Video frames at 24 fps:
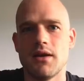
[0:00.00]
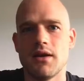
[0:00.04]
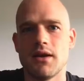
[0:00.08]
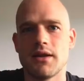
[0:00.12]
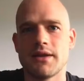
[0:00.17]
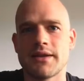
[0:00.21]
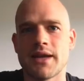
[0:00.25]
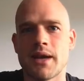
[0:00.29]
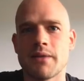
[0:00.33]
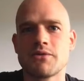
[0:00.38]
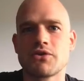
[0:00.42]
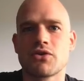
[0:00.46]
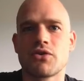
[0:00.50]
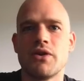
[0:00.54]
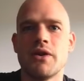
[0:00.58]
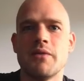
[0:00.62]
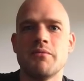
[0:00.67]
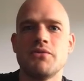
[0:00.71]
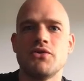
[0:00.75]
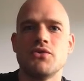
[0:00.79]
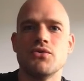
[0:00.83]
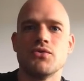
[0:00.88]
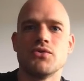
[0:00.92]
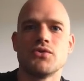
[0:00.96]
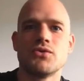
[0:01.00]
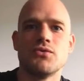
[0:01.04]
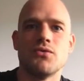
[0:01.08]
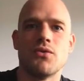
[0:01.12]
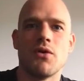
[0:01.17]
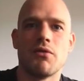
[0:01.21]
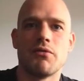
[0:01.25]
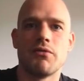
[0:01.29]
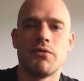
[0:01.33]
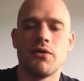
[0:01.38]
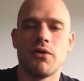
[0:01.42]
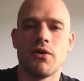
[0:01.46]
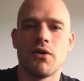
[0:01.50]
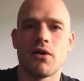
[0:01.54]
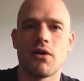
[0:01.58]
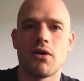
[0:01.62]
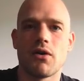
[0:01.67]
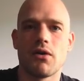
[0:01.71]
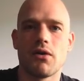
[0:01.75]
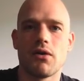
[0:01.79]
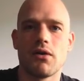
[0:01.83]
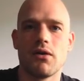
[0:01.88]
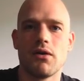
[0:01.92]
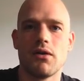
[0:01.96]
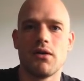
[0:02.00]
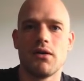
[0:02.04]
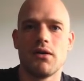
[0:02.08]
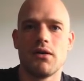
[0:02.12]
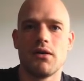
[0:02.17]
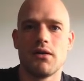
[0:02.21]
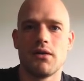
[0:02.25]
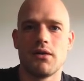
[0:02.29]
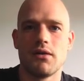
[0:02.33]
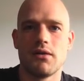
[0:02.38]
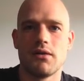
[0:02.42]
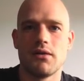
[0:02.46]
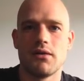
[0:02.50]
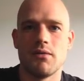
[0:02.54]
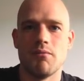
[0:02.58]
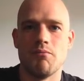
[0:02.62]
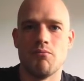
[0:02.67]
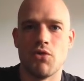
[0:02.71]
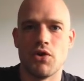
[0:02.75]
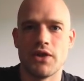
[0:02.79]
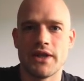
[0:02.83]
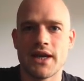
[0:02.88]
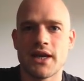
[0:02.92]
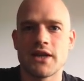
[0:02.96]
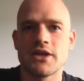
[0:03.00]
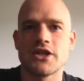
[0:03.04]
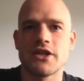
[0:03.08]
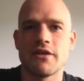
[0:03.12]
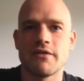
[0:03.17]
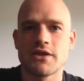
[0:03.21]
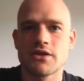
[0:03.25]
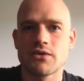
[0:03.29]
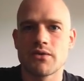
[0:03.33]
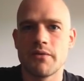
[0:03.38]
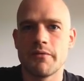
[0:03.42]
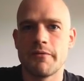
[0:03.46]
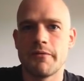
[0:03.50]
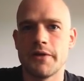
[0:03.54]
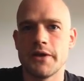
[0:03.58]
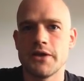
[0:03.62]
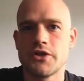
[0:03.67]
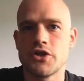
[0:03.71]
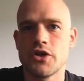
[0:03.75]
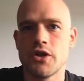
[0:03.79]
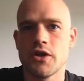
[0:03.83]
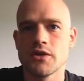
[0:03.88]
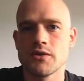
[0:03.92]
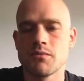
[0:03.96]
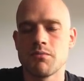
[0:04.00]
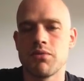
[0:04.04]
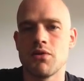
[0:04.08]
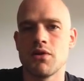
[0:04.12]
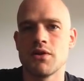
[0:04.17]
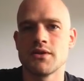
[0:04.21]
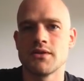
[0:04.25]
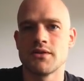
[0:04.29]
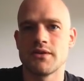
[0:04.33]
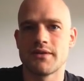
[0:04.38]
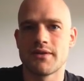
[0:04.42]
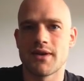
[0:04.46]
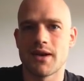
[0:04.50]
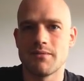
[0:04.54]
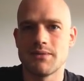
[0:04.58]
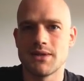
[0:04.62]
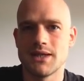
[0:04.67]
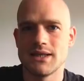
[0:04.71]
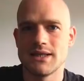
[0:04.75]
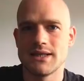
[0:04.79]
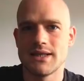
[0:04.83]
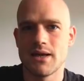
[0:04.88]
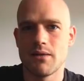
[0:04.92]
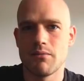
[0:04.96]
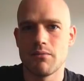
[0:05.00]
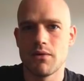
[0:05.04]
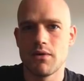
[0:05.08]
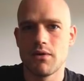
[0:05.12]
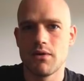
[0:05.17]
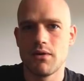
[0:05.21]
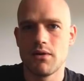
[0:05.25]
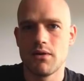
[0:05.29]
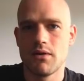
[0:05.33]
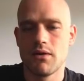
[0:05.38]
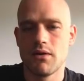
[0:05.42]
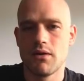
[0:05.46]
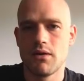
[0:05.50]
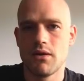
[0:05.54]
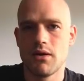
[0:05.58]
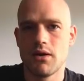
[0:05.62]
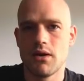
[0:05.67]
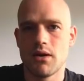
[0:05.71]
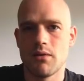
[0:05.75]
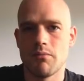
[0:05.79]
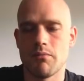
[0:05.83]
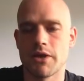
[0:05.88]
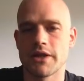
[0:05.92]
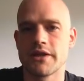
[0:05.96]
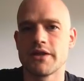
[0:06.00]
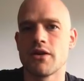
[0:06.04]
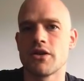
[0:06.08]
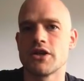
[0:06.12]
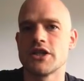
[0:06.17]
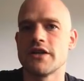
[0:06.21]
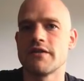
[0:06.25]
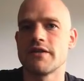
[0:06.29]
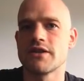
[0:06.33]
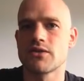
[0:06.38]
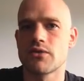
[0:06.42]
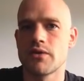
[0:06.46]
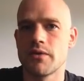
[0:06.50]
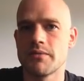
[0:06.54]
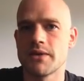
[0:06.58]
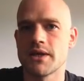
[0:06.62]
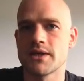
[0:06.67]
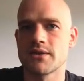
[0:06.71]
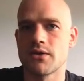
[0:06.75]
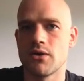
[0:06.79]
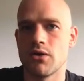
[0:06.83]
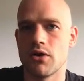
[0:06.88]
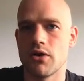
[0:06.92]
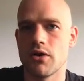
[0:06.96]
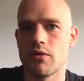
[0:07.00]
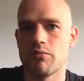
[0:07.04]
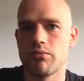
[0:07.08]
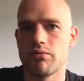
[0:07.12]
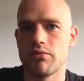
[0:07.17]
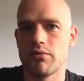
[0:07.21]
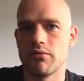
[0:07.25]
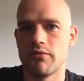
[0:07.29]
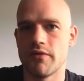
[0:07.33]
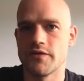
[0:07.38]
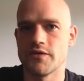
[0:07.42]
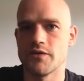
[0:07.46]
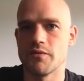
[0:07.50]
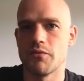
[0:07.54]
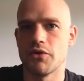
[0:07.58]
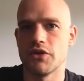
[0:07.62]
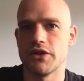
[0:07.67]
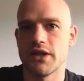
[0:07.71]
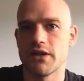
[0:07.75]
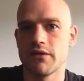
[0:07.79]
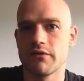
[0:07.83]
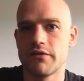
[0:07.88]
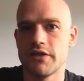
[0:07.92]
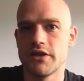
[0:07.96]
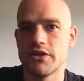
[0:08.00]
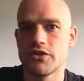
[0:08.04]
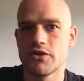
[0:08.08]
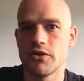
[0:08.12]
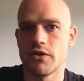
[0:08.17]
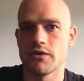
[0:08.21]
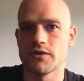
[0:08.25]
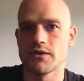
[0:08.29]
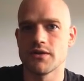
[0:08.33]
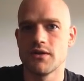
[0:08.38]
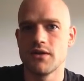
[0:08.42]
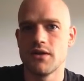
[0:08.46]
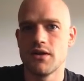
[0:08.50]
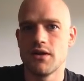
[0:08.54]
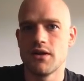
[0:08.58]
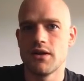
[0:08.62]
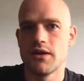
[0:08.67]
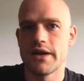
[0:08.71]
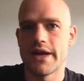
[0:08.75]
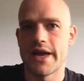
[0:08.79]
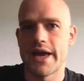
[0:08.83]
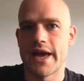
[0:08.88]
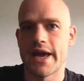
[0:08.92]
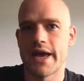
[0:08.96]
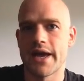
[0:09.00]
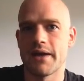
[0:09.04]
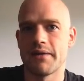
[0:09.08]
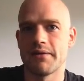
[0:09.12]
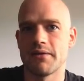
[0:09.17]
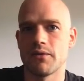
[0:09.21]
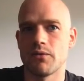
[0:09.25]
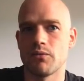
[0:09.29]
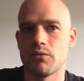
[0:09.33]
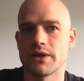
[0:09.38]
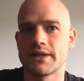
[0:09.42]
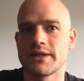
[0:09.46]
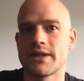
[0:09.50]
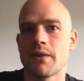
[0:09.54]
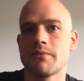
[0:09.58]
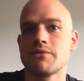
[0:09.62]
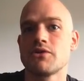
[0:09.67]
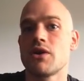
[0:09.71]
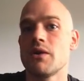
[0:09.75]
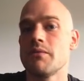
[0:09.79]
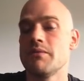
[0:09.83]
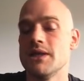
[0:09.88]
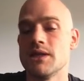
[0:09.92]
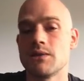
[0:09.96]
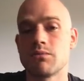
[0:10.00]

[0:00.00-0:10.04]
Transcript: TypeScript used to offer modern JavaScript features plus the type system, but now JavaScript has caught up with the modern features, and what TypeScript is